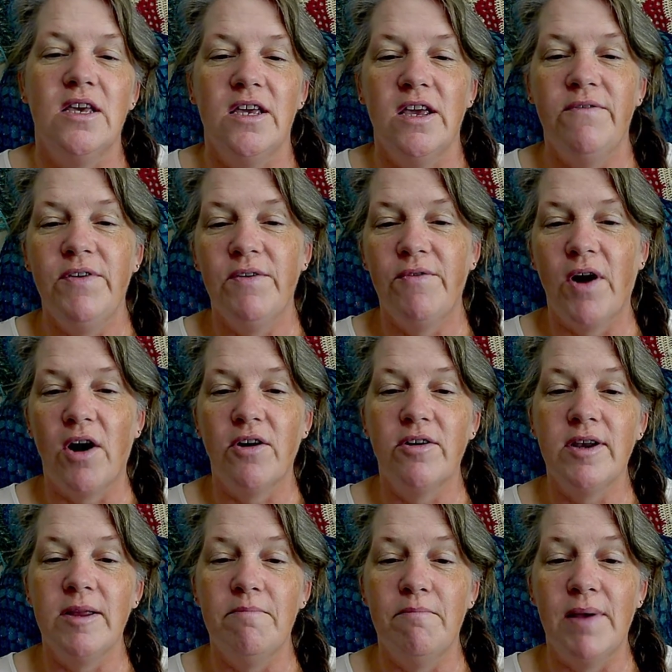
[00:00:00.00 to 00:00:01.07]
If you've
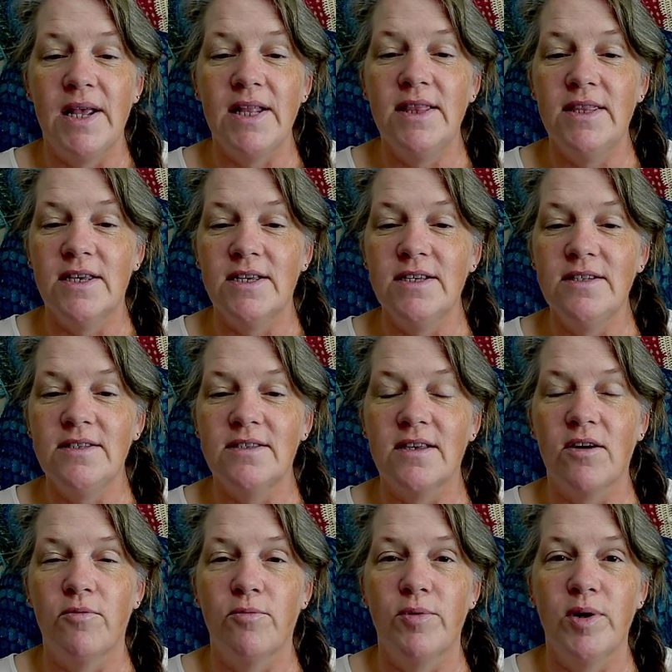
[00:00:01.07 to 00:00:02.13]
already made this,
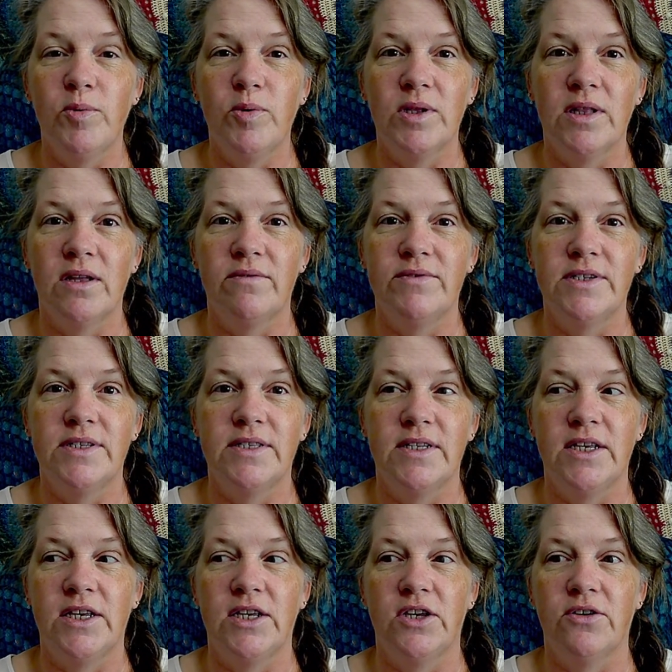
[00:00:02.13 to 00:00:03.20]
we would love to see
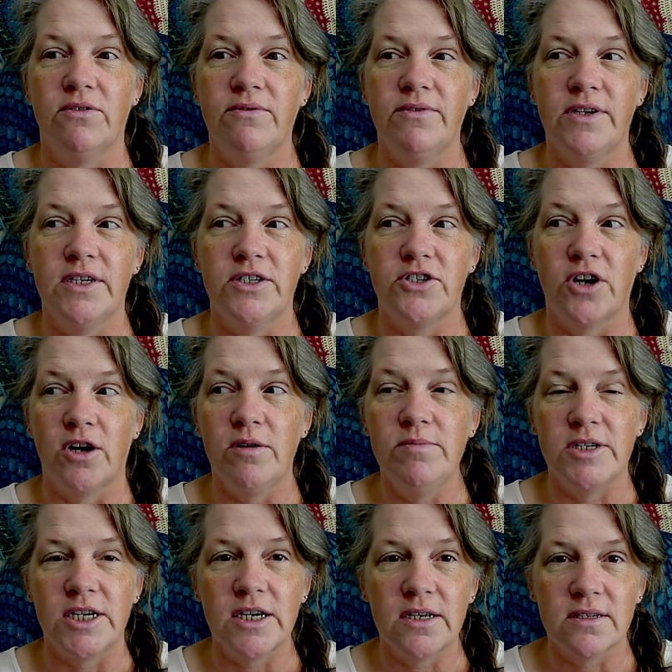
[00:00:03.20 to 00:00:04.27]
your finished
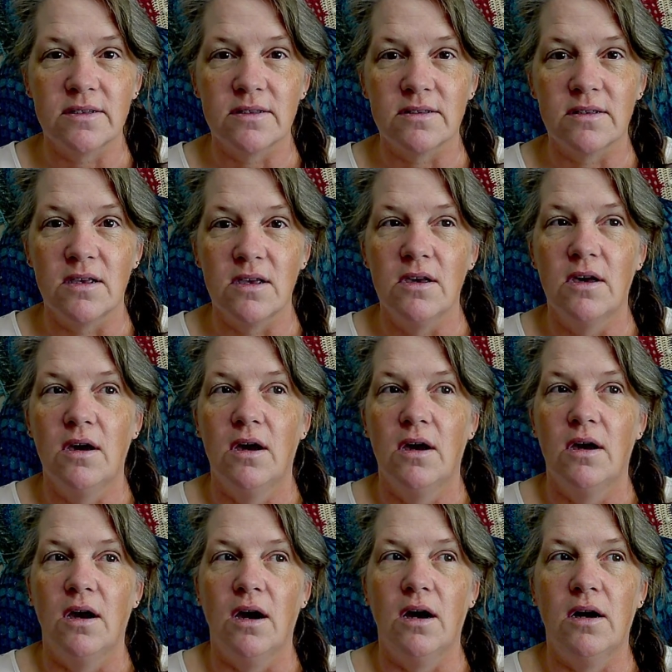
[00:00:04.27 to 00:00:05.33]
objects.
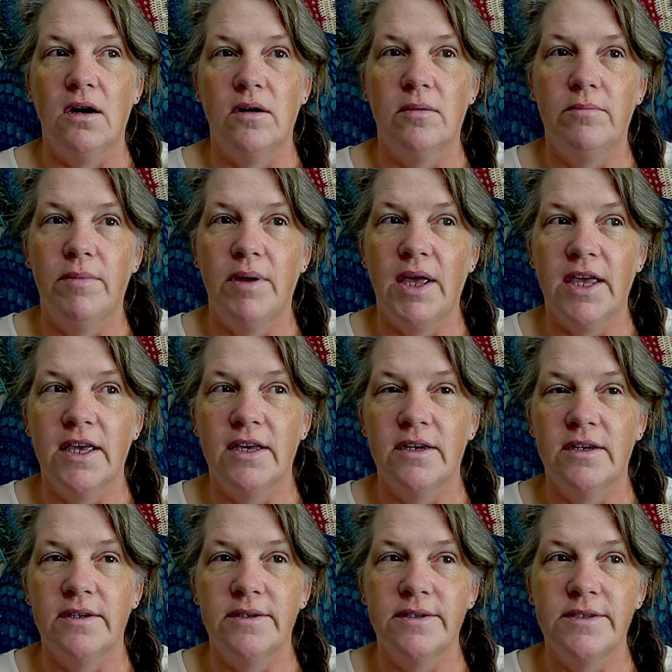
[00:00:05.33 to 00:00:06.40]

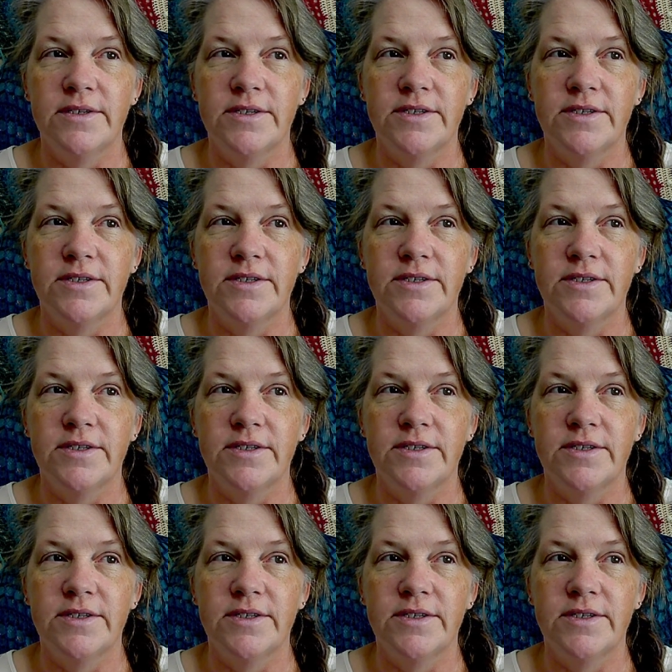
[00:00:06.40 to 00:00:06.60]
And